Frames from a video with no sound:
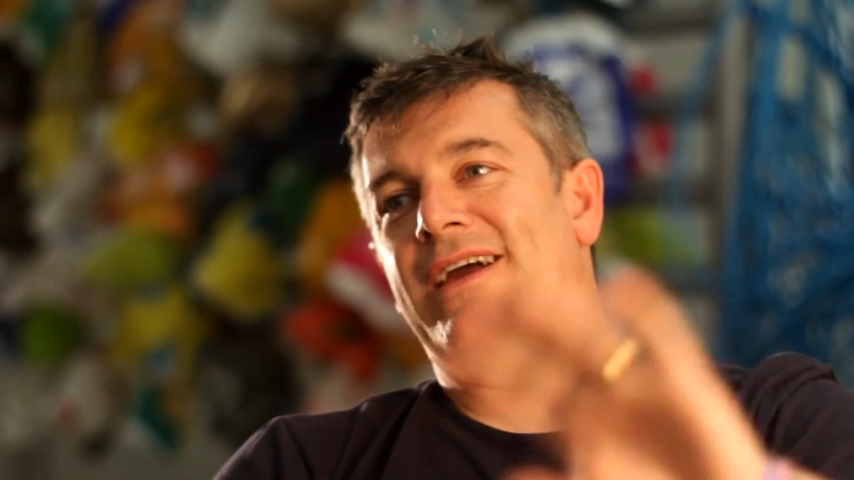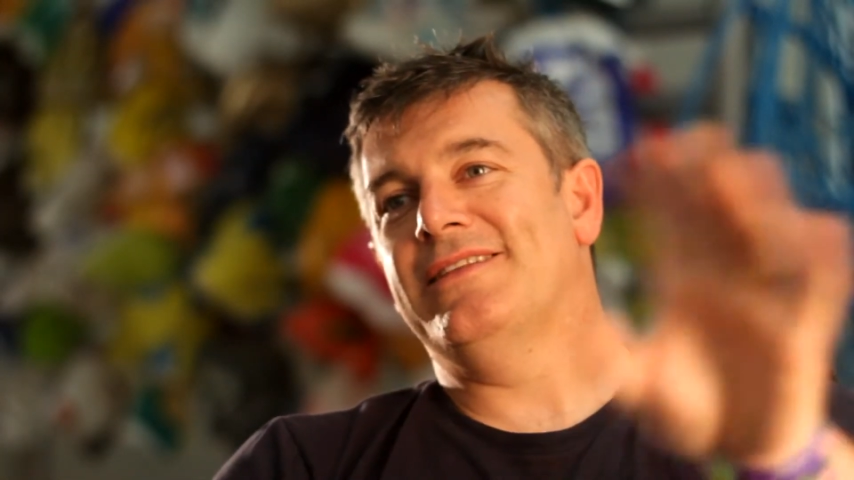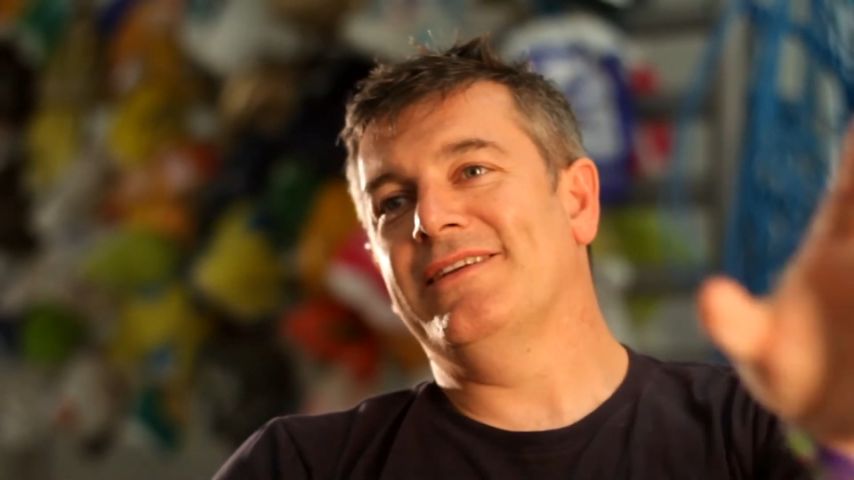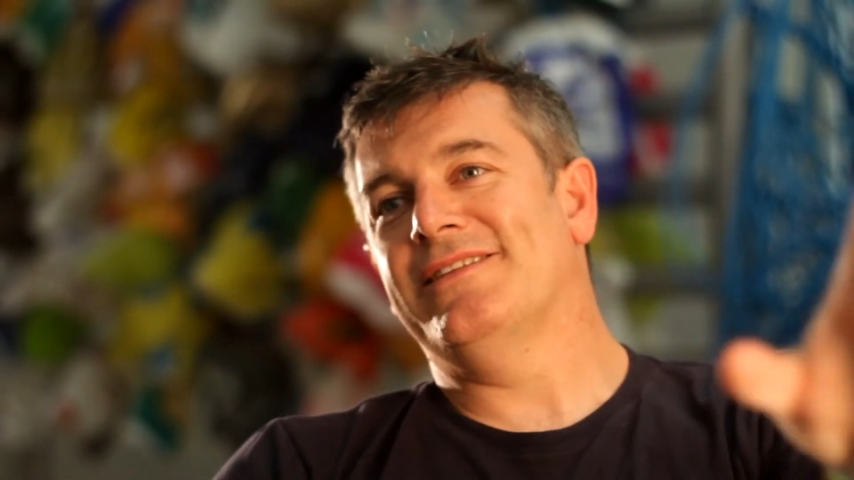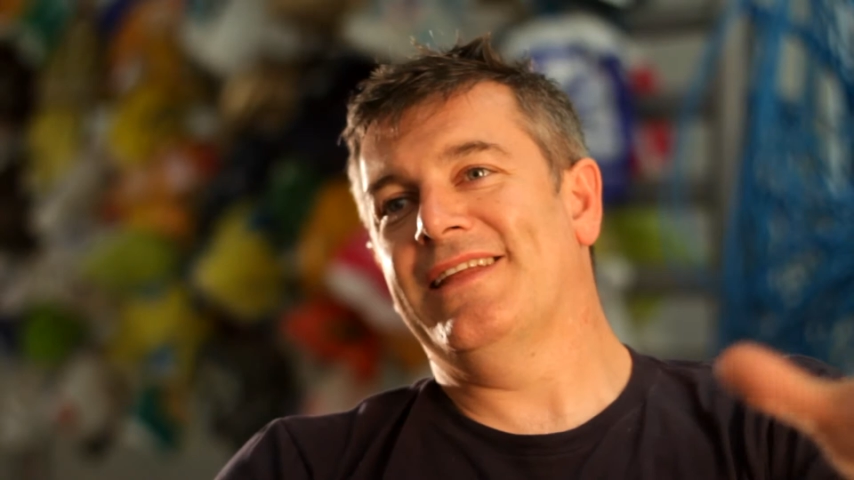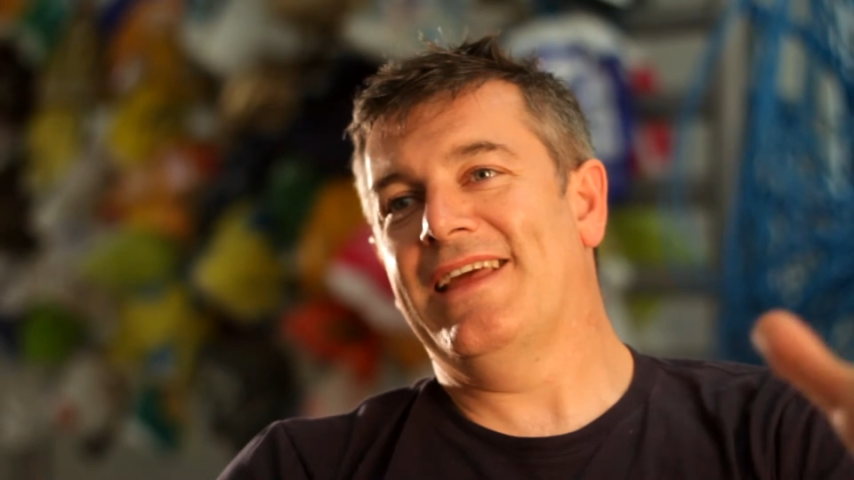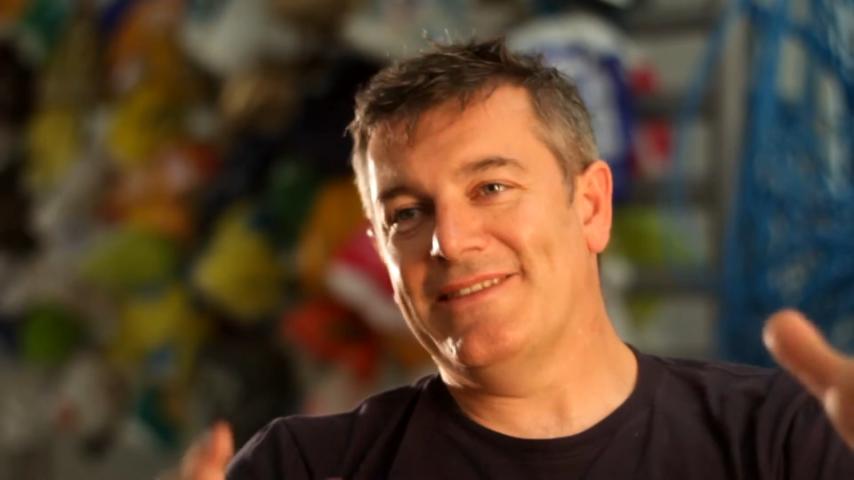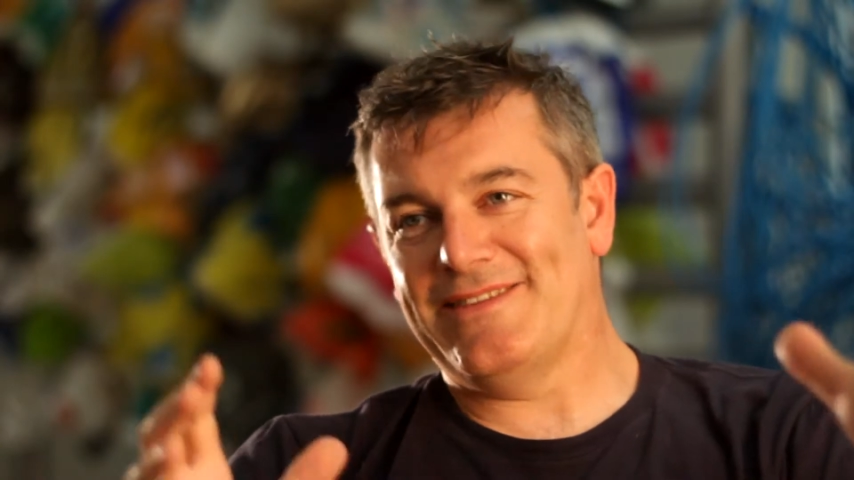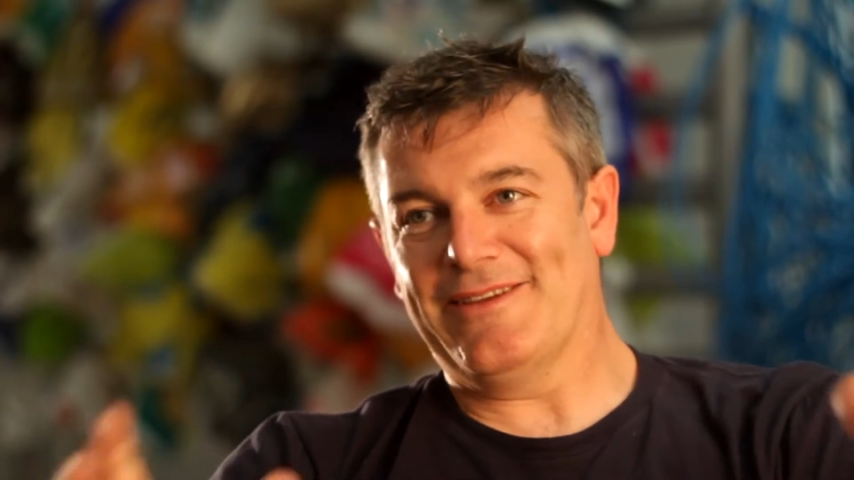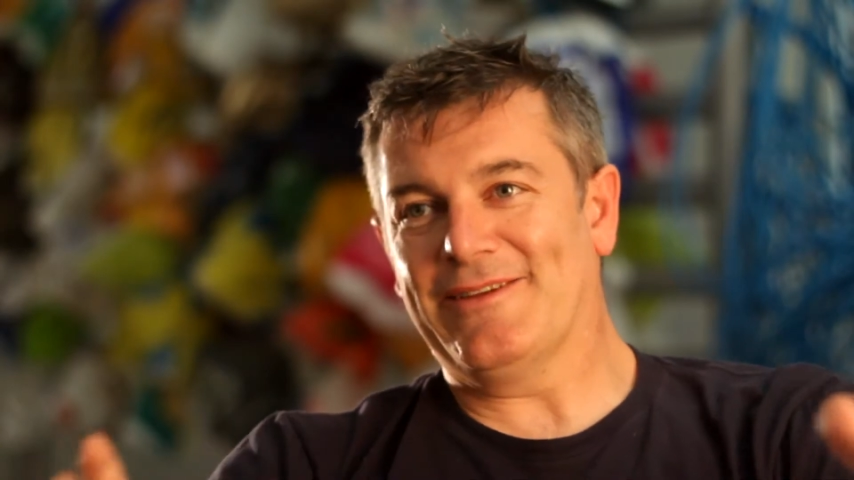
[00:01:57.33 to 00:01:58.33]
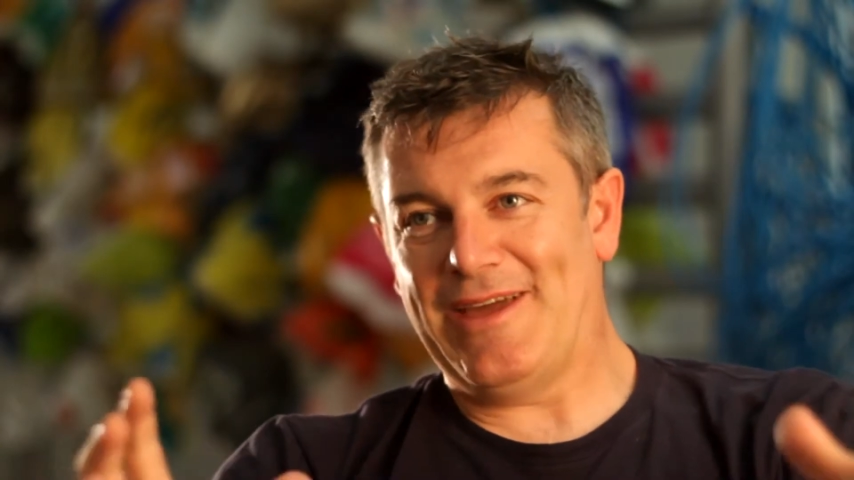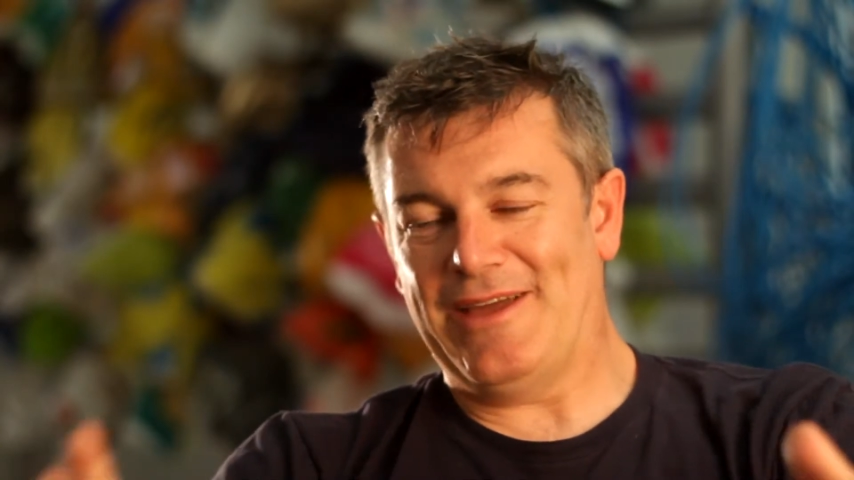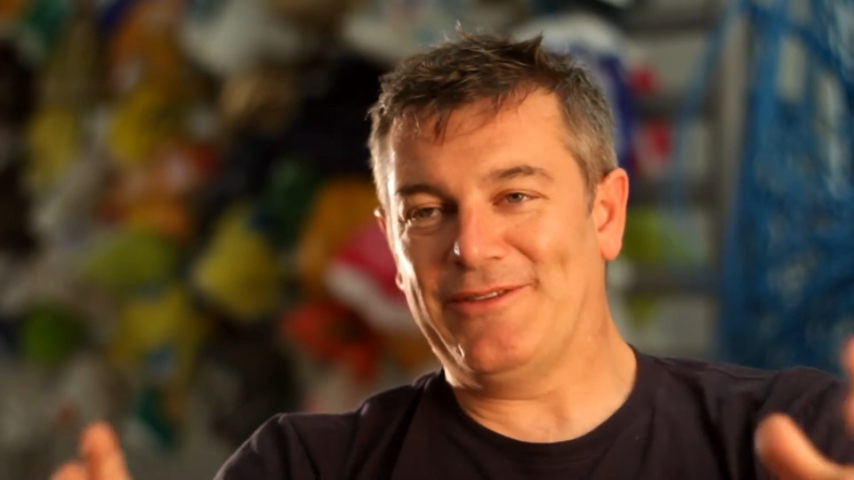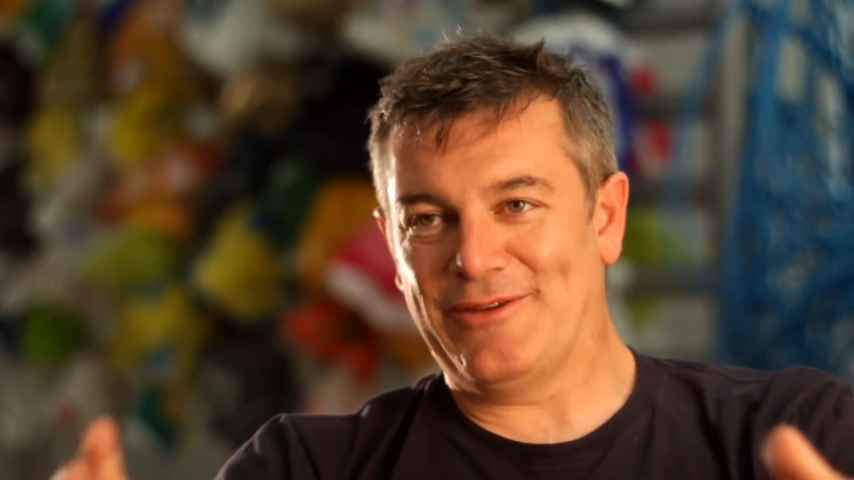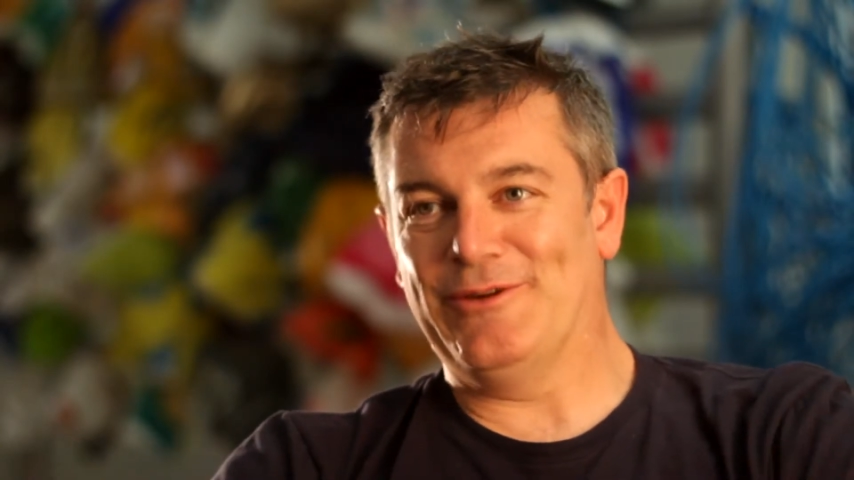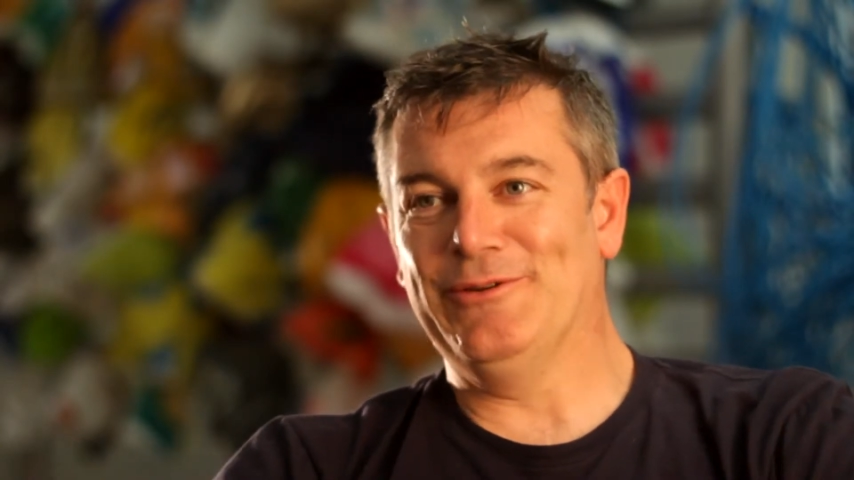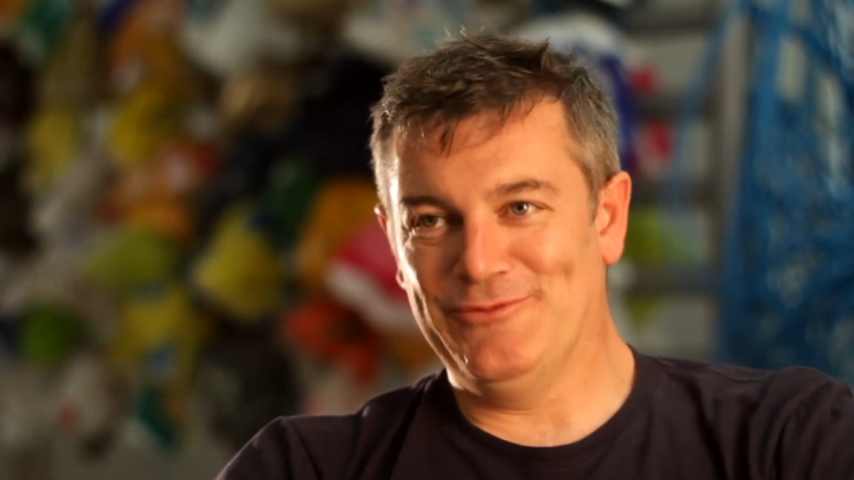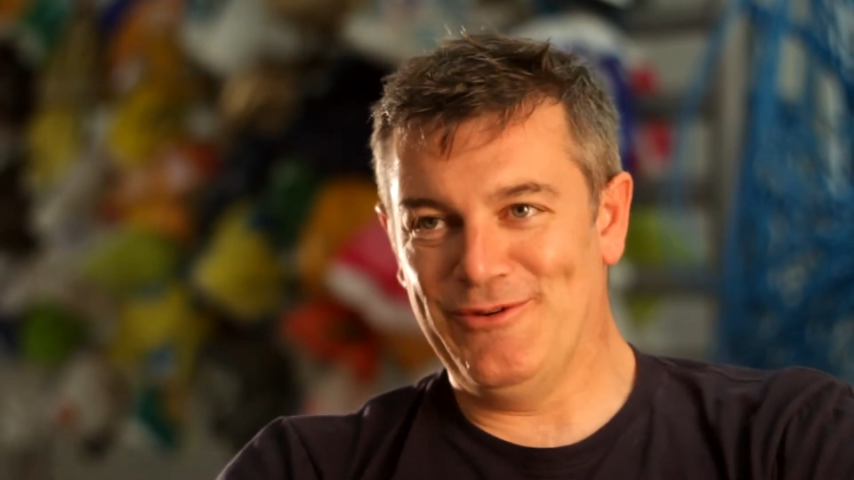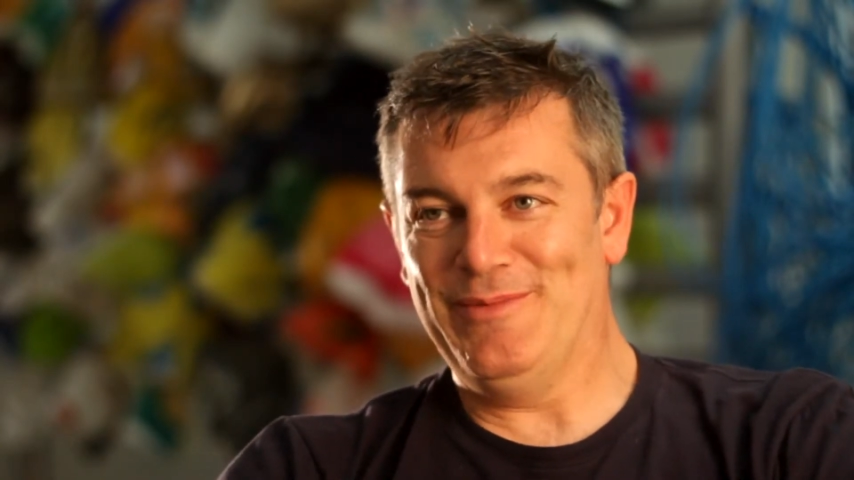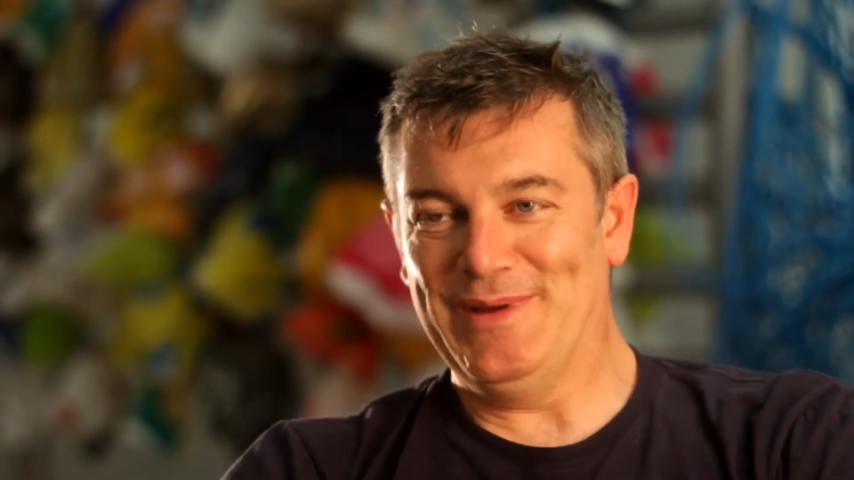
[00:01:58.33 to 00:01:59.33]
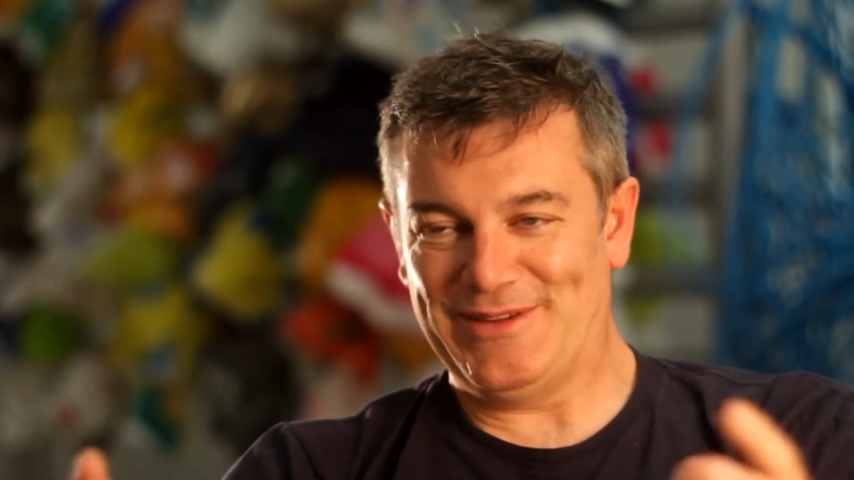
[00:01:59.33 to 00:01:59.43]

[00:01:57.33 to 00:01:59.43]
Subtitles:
It doesn't. It's a good room.